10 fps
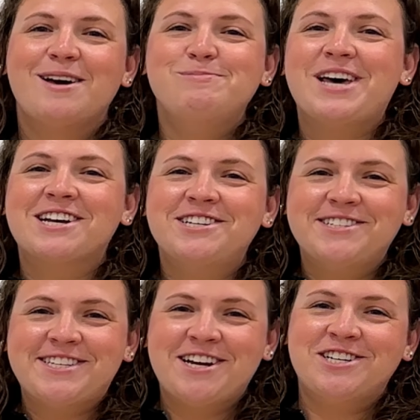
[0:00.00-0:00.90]
I'm Dr.
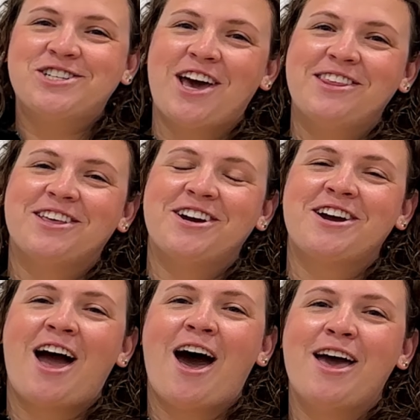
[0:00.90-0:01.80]
Sarah
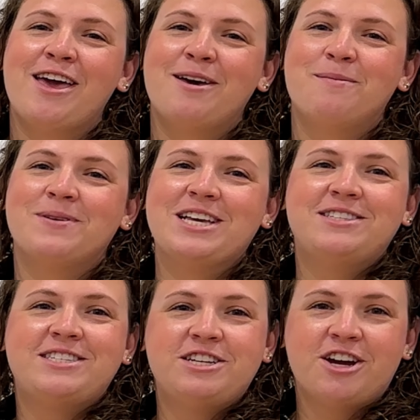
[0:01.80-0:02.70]
Scheidler. I am a
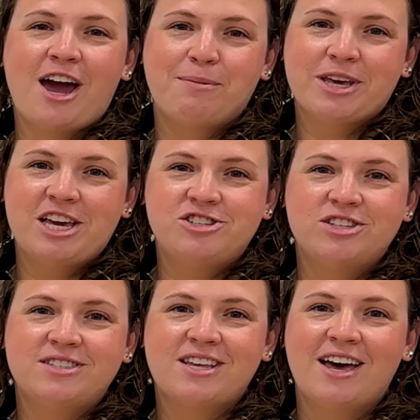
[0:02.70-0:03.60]
senior
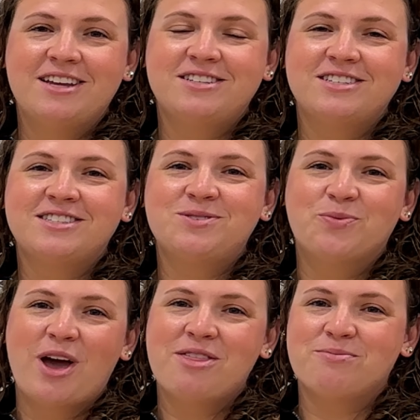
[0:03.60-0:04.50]
application scientist
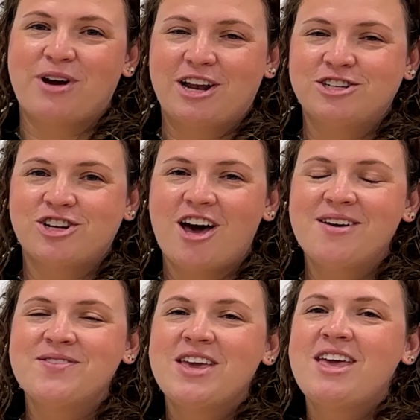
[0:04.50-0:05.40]
with Renishaw,
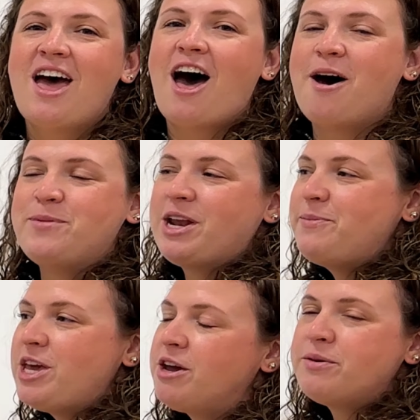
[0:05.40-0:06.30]
and I'm here